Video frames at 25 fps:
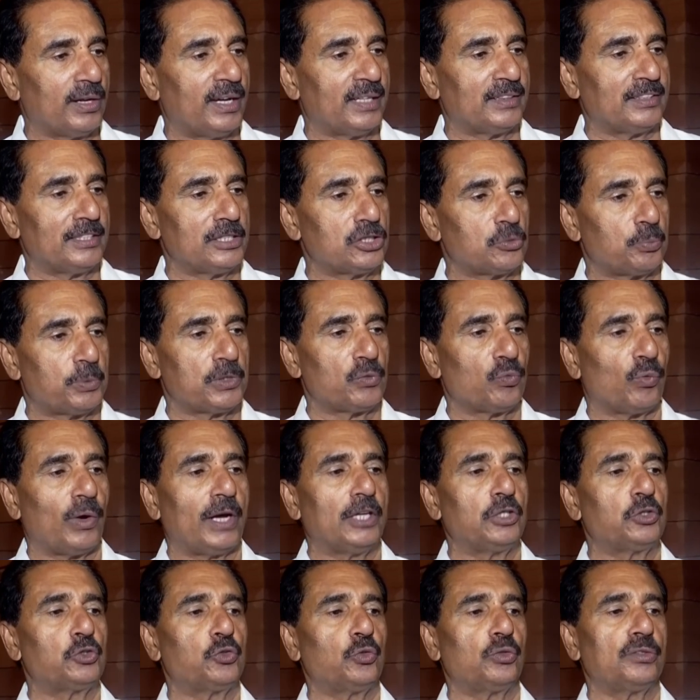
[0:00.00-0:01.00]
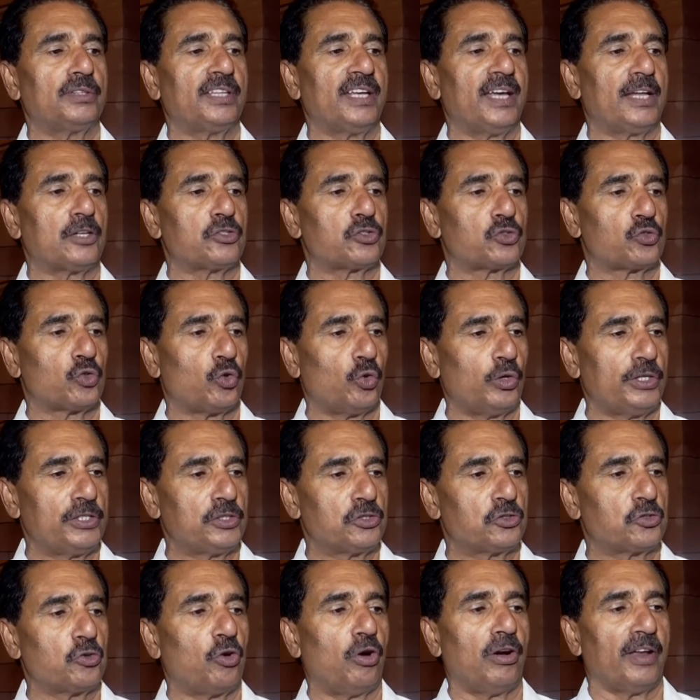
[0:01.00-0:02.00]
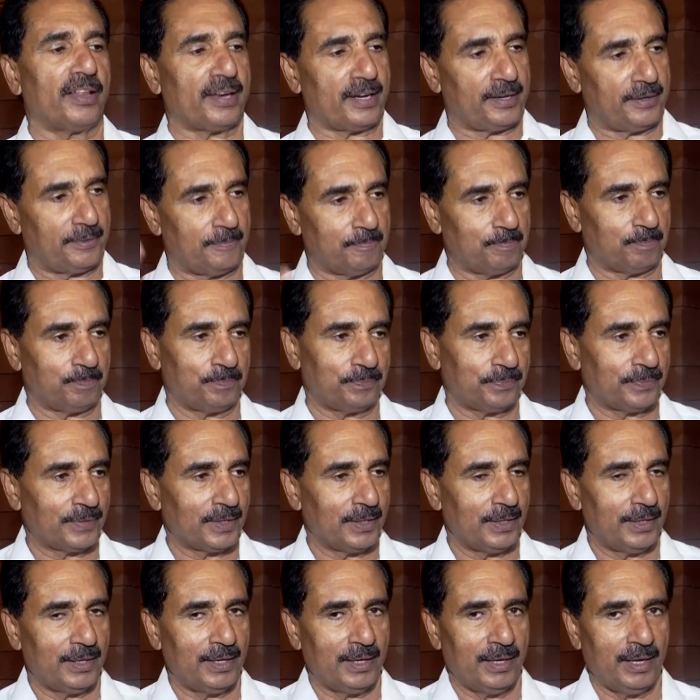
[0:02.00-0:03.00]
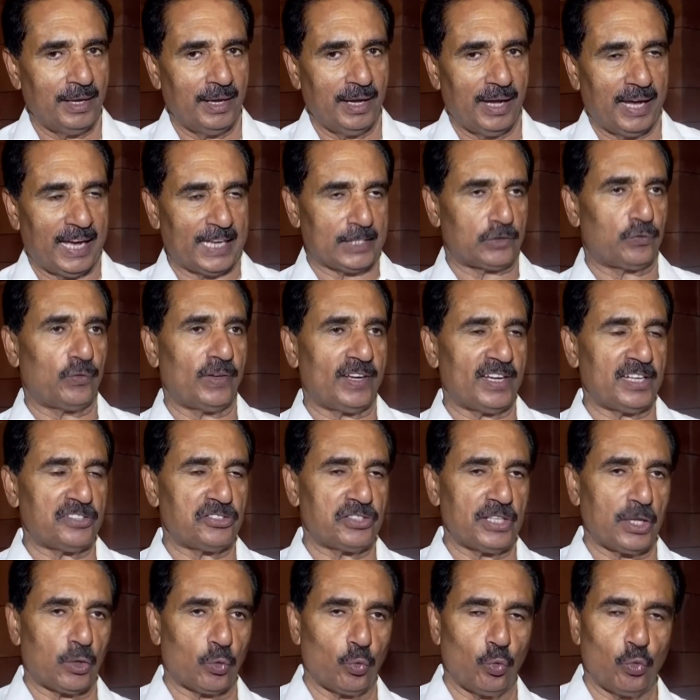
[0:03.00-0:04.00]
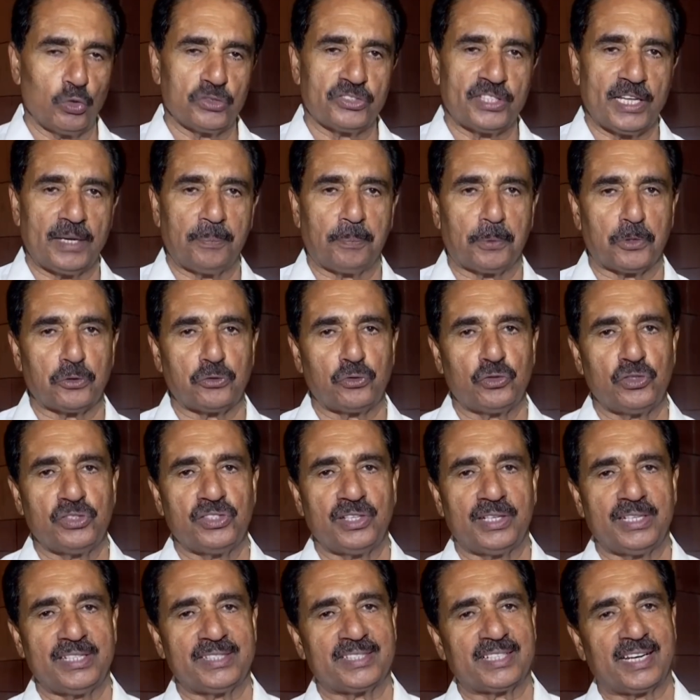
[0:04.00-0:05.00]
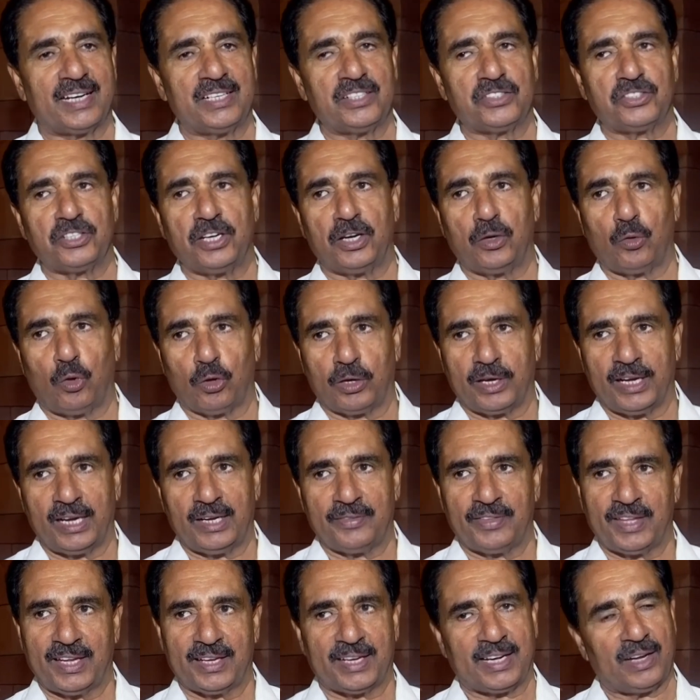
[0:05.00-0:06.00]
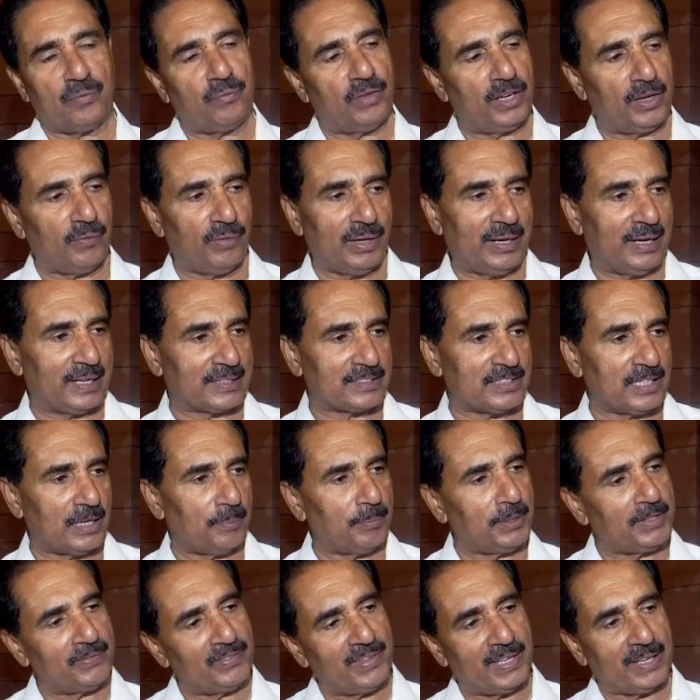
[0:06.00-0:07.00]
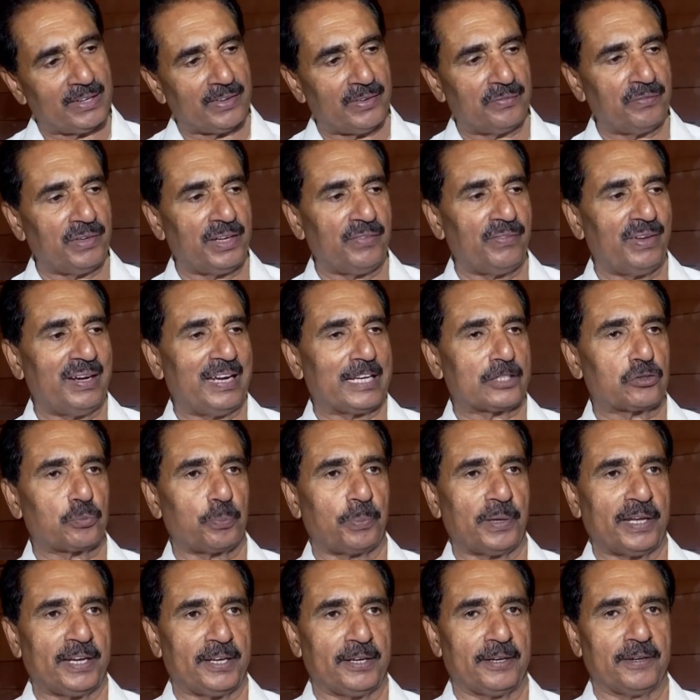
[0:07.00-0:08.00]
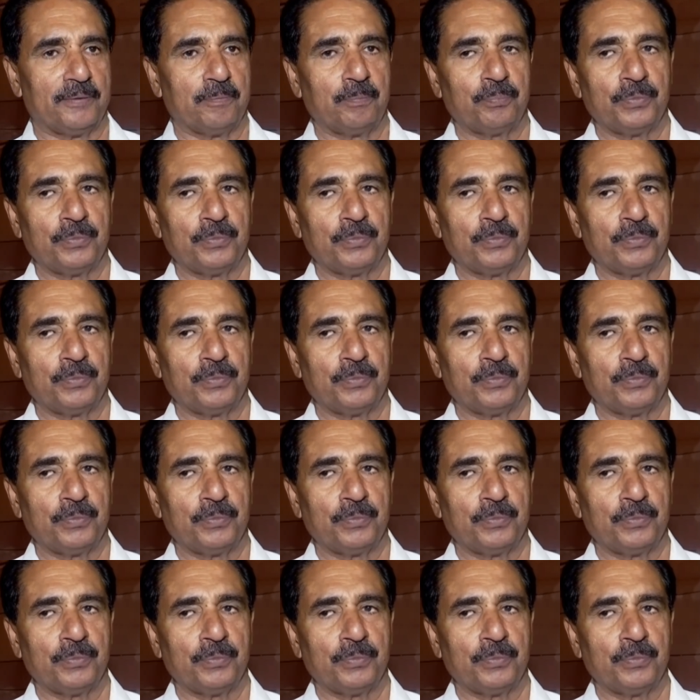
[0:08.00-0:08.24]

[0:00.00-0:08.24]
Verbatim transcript: Gandhi's speech. Why should they are so intolerant? As far as the rules and procedure is concerned, okay, they can very well examine, they can very well explain.